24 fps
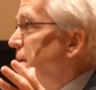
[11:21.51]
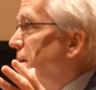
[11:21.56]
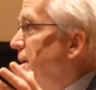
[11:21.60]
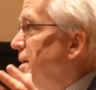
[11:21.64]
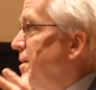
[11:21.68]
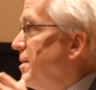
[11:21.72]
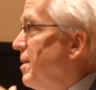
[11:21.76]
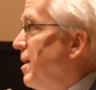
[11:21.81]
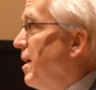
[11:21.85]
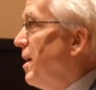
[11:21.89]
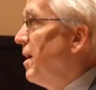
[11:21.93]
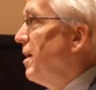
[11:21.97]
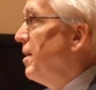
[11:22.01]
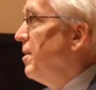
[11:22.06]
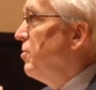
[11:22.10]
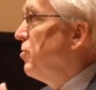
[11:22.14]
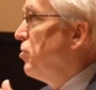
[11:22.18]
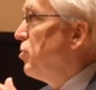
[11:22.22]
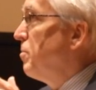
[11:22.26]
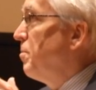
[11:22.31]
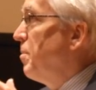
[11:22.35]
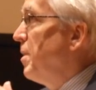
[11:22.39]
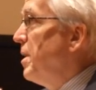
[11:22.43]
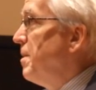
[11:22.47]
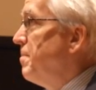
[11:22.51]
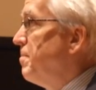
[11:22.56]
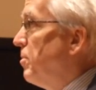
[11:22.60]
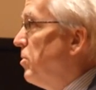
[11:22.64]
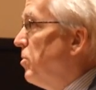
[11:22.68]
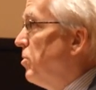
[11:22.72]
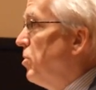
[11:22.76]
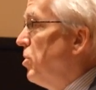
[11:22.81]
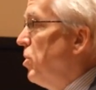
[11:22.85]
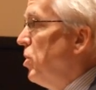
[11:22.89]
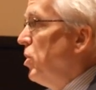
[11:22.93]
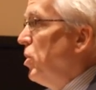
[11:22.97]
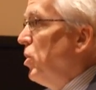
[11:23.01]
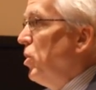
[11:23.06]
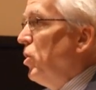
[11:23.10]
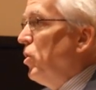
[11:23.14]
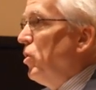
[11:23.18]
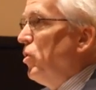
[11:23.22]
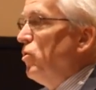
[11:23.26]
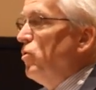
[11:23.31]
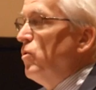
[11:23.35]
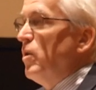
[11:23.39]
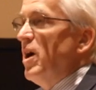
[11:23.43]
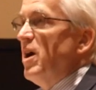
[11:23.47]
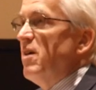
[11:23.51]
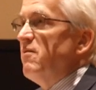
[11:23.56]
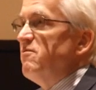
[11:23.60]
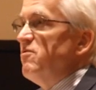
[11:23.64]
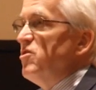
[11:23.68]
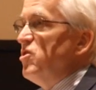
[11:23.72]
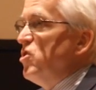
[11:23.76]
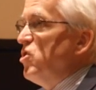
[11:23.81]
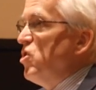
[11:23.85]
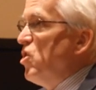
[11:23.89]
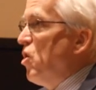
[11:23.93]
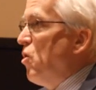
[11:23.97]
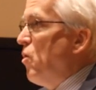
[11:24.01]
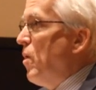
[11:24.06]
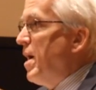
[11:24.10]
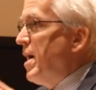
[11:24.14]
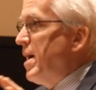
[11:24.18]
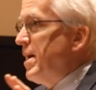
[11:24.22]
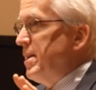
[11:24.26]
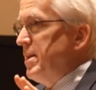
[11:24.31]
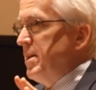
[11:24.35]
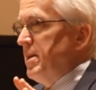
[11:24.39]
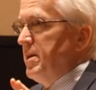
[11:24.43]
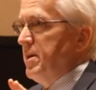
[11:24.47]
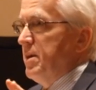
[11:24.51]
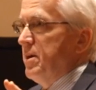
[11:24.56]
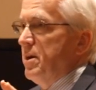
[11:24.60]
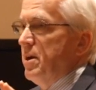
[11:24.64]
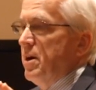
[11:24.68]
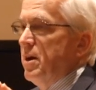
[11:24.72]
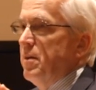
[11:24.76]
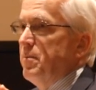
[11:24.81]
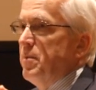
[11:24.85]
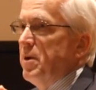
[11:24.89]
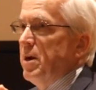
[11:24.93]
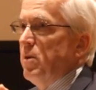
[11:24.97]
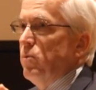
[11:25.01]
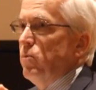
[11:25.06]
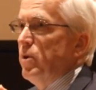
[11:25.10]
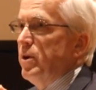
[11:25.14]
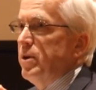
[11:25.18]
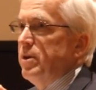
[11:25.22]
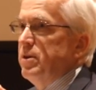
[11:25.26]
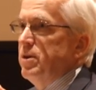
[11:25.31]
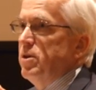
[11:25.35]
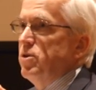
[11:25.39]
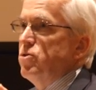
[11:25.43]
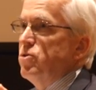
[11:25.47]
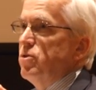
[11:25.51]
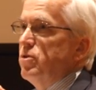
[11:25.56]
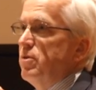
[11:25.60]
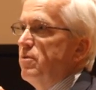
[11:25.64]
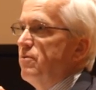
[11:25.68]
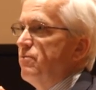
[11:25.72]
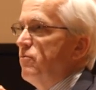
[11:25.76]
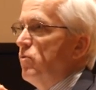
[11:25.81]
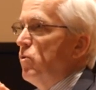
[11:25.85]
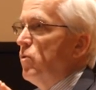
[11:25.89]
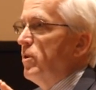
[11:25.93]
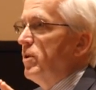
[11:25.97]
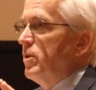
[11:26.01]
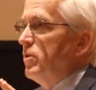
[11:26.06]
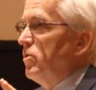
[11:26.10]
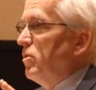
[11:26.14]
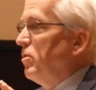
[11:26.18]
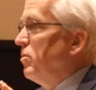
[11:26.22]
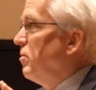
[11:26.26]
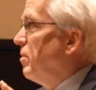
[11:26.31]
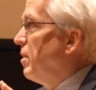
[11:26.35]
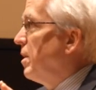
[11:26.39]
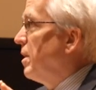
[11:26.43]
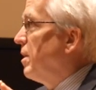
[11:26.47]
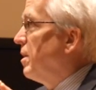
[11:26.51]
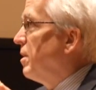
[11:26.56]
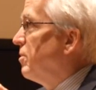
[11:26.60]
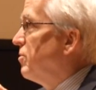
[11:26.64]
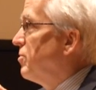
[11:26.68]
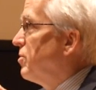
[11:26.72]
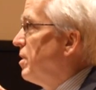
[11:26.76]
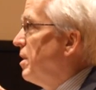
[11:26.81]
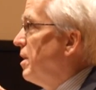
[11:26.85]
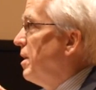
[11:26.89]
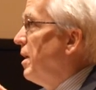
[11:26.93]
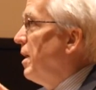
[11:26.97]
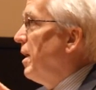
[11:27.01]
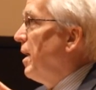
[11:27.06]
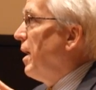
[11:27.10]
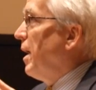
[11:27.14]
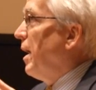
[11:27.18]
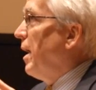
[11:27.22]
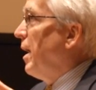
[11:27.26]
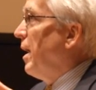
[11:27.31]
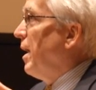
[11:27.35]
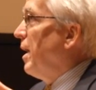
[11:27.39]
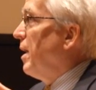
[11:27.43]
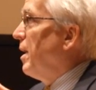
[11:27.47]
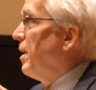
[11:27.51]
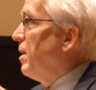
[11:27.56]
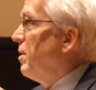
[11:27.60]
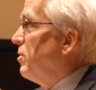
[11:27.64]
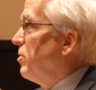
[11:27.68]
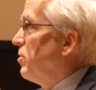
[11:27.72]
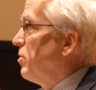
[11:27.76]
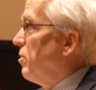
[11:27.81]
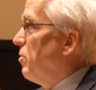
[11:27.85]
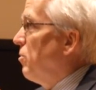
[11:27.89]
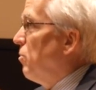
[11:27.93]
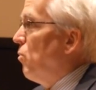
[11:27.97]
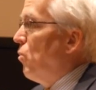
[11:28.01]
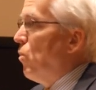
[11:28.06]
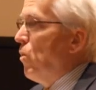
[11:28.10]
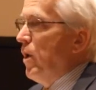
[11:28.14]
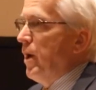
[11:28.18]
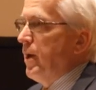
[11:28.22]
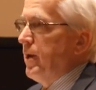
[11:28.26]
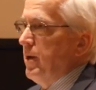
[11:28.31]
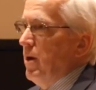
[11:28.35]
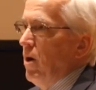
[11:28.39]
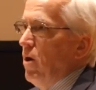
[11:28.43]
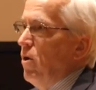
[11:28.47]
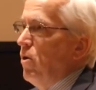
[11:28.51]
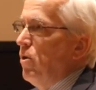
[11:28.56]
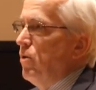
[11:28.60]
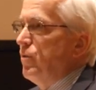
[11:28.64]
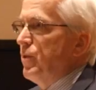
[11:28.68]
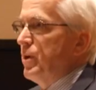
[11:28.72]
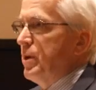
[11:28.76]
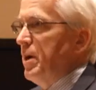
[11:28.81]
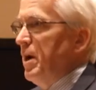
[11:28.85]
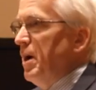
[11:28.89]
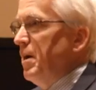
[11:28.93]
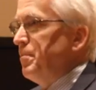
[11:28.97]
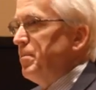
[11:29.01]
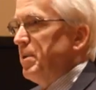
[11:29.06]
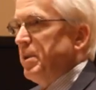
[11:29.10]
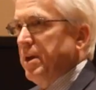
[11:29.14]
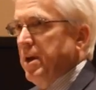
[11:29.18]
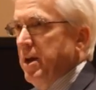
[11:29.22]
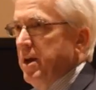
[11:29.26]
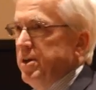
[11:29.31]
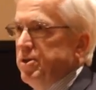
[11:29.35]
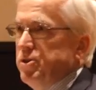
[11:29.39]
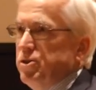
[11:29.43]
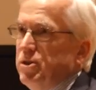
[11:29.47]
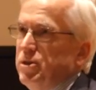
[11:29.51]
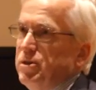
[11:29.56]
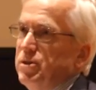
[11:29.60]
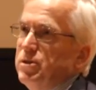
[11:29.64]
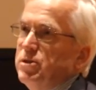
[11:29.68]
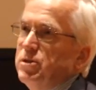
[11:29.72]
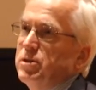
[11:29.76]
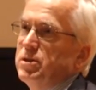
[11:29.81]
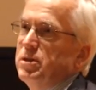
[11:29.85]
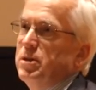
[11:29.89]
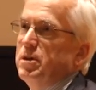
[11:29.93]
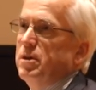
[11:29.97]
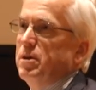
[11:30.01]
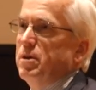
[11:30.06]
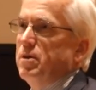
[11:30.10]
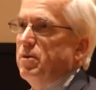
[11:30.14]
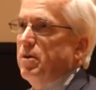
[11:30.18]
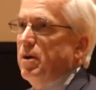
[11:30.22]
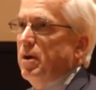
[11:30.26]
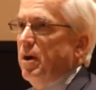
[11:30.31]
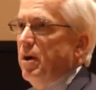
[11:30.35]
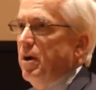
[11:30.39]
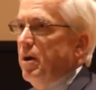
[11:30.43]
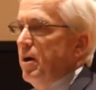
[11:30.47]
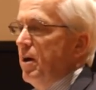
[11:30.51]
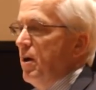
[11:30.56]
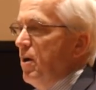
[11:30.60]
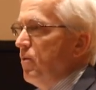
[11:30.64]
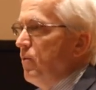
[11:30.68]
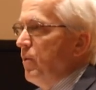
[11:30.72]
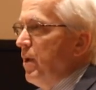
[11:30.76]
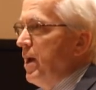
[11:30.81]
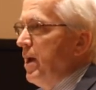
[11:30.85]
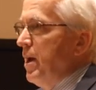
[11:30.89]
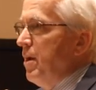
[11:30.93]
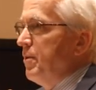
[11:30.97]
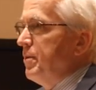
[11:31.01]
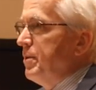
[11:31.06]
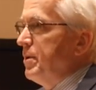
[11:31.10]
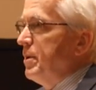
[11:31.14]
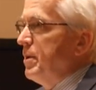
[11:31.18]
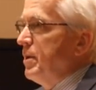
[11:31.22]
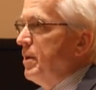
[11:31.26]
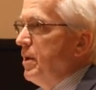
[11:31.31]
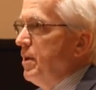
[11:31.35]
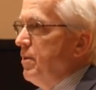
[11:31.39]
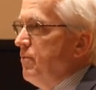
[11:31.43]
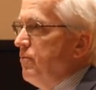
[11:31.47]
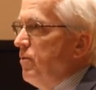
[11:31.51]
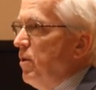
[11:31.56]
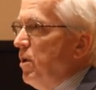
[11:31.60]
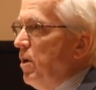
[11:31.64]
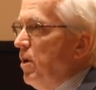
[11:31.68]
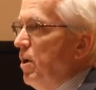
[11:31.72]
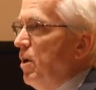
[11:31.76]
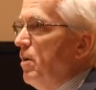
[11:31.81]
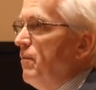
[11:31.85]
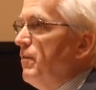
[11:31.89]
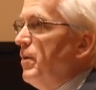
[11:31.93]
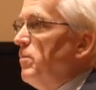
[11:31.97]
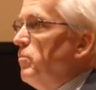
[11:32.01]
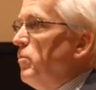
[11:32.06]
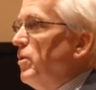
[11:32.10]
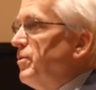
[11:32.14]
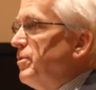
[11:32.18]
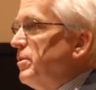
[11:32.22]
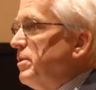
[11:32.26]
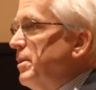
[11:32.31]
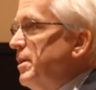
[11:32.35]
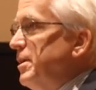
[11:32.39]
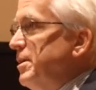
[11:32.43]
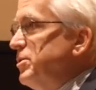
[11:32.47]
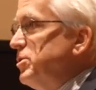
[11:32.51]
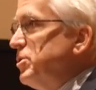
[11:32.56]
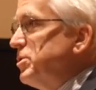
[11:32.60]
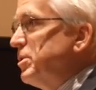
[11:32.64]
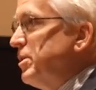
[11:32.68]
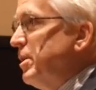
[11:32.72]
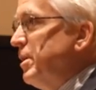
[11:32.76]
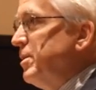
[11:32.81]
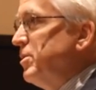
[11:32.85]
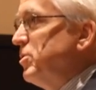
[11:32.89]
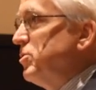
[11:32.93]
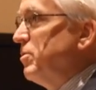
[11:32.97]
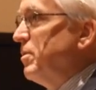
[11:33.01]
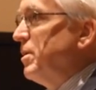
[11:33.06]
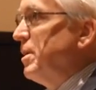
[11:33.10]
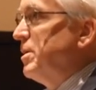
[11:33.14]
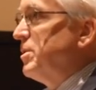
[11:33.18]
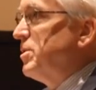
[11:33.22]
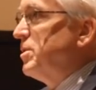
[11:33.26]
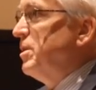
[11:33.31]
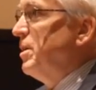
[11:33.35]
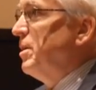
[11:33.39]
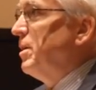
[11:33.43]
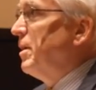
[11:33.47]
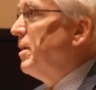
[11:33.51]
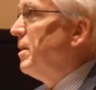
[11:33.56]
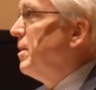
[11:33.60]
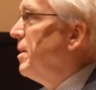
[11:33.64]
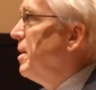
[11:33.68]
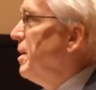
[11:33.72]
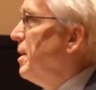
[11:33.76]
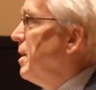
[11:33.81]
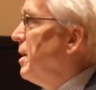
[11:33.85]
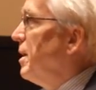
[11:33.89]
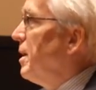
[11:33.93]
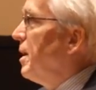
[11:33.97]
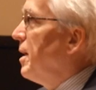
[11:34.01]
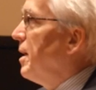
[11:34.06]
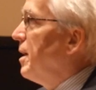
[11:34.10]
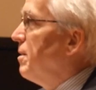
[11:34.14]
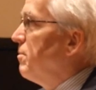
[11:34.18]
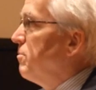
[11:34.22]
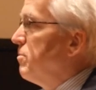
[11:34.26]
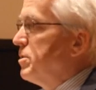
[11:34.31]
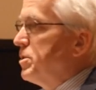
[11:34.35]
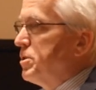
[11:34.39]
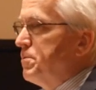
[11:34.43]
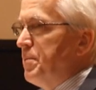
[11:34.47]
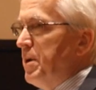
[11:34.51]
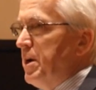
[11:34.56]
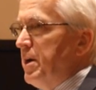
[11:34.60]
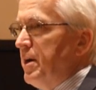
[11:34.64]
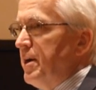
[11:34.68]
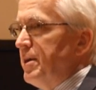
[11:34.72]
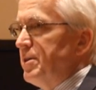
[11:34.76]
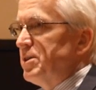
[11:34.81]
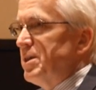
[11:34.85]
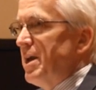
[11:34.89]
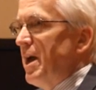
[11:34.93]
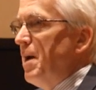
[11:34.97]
engaged people who have no idea about what Initiative 42 is and what all the complications around it involve and what the legislature has done in response.